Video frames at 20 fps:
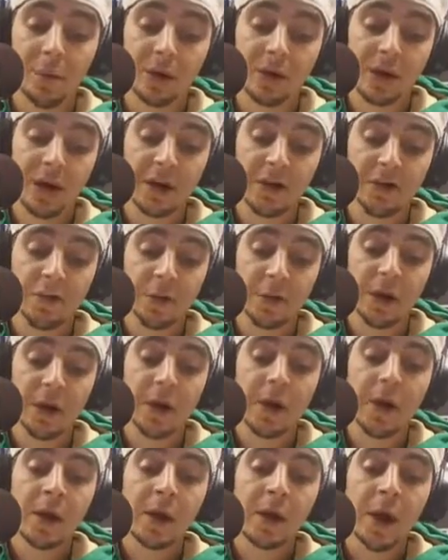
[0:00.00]

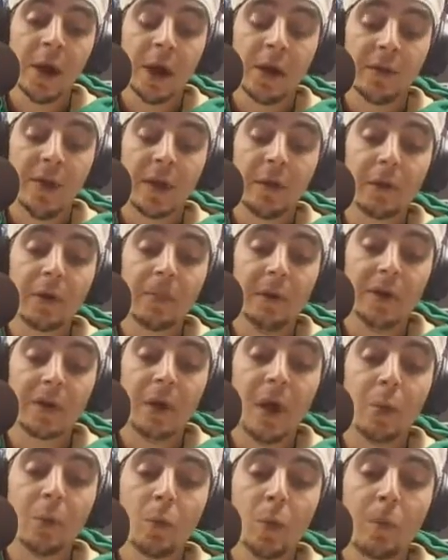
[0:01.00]
territory. That'll end my
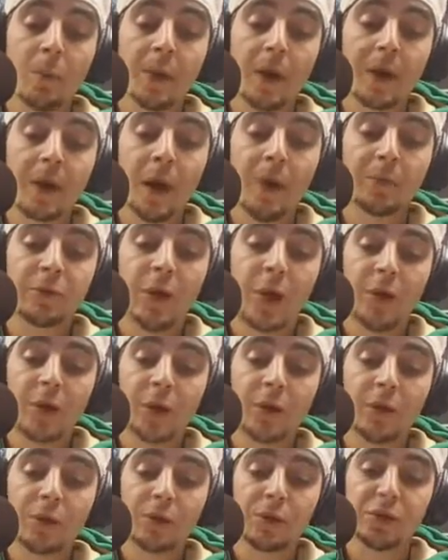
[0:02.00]
show. We'll pick up
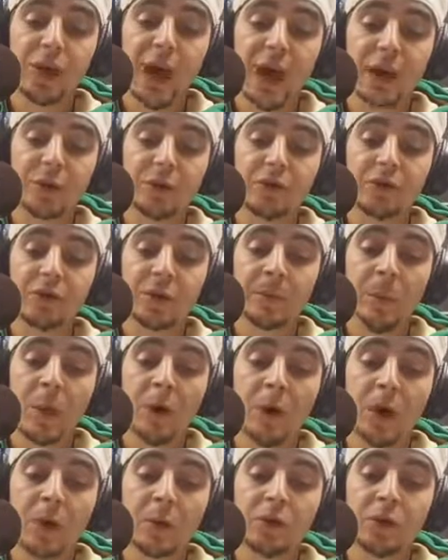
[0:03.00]
talking a little Tigers
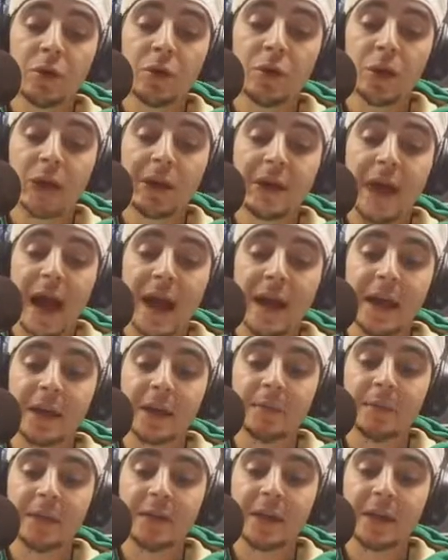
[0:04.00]
tomorrow. Tune in 9
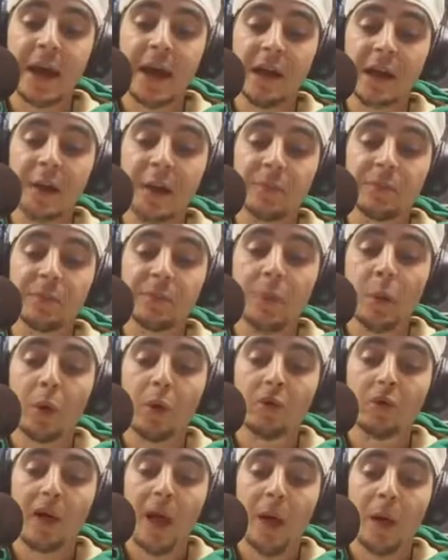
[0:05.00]
a.m. to 10 a.m.
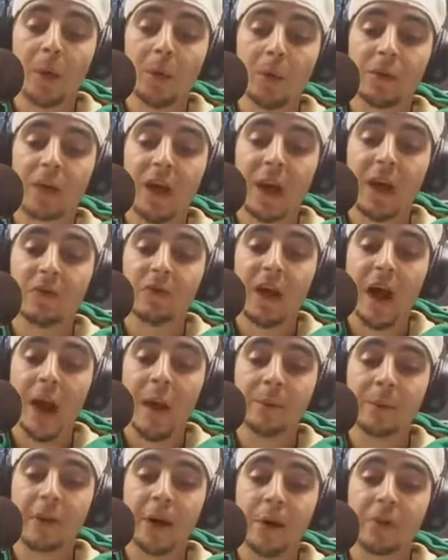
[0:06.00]
Sports Hour with Ace.
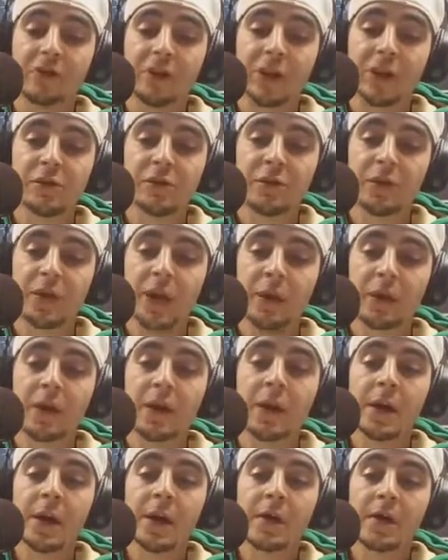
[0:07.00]
I'm your host, Andrew
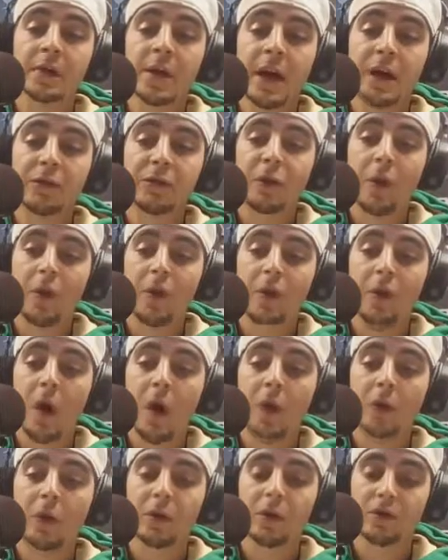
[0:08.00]
Vanelli. Thanks for all the
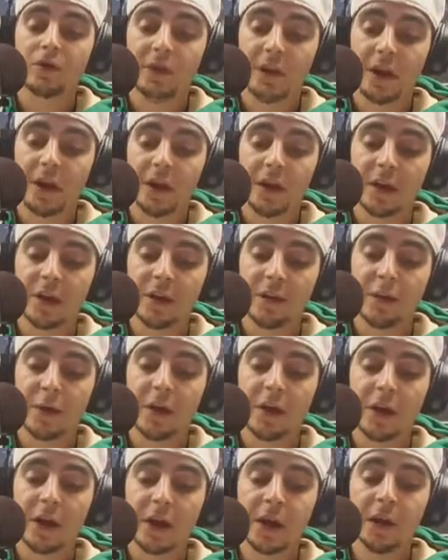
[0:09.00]
callers and
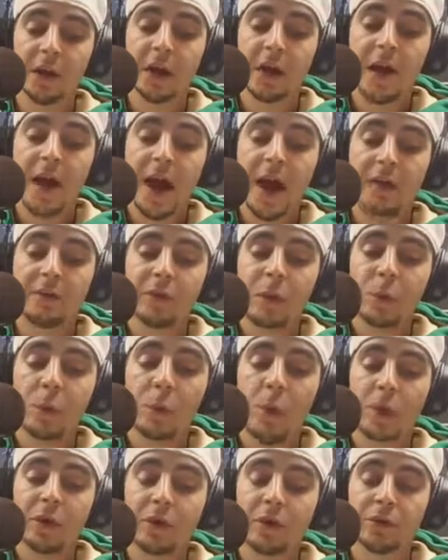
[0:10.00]
tuning in. Have a
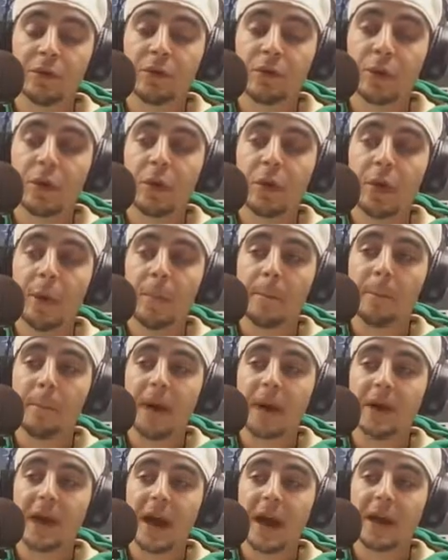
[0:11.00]
wonderful
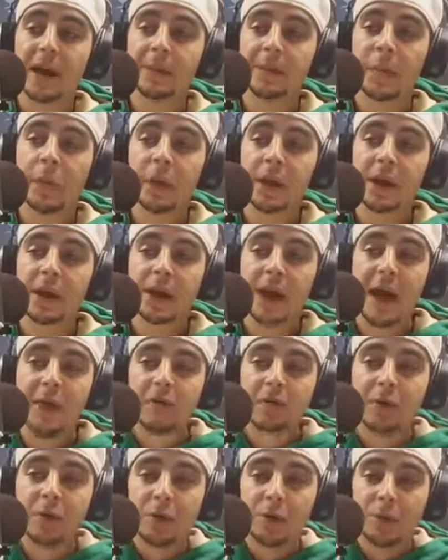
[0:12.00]
Monday morning and
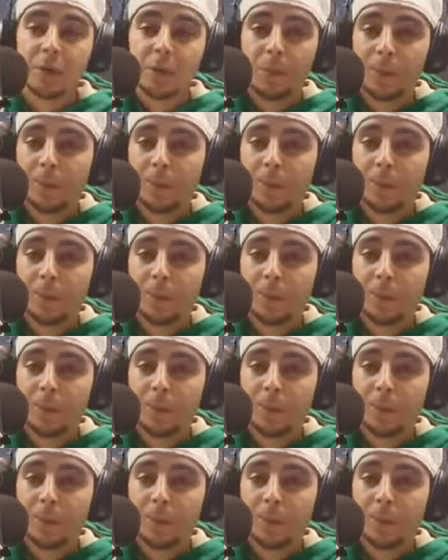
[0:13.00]
afternoon.